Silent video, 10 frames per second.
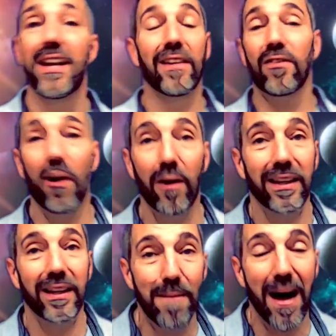It's all,
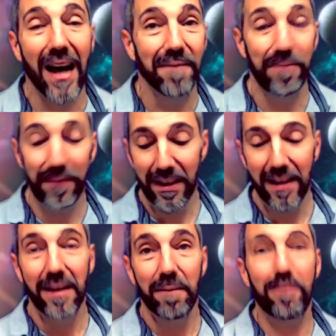come on,
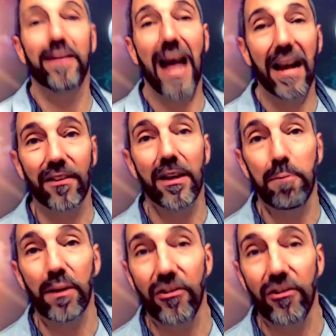God's going to
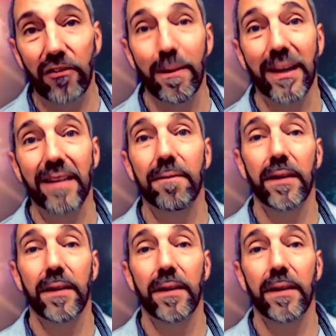bring judgment.